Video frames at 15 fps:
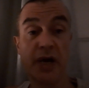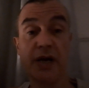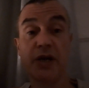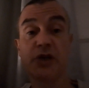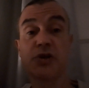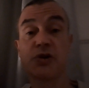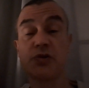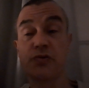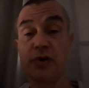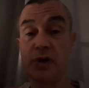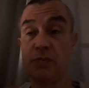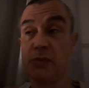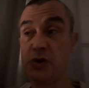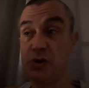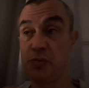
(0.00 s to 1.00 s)
an
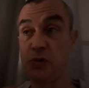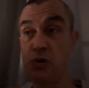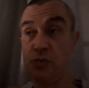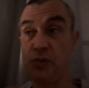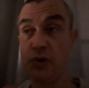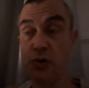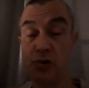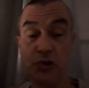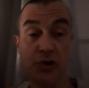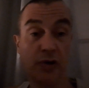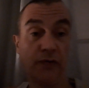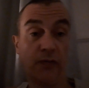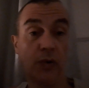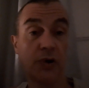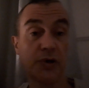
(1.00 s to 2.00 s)
extremely small portion
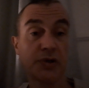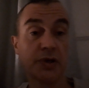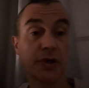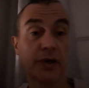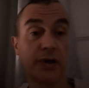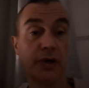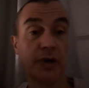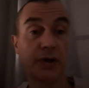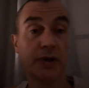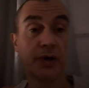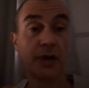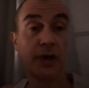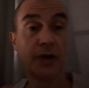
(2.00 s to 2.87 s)
of what has occurred